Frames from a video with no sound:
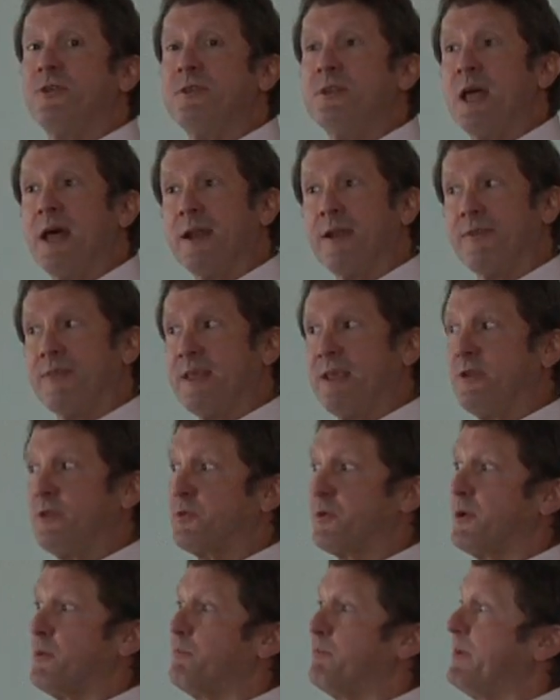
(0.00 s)
None of these
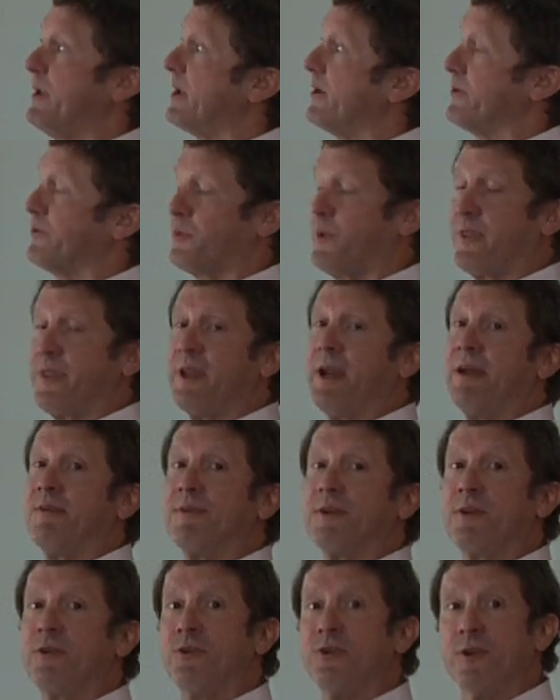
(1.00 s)
were built with an
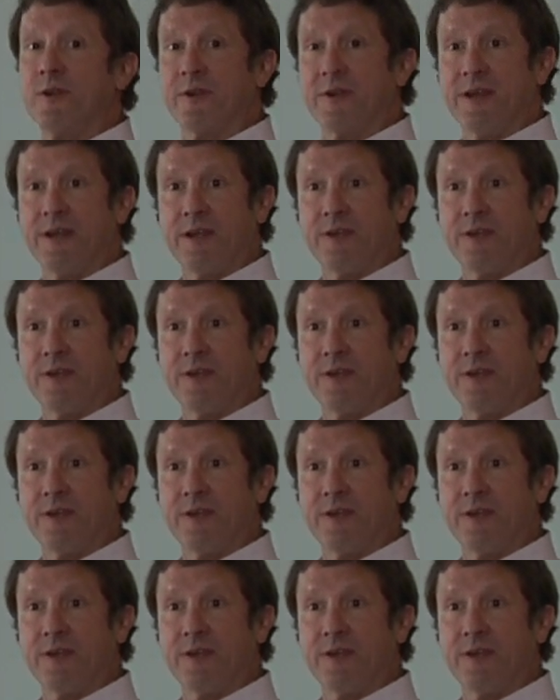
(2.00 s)
evolutionary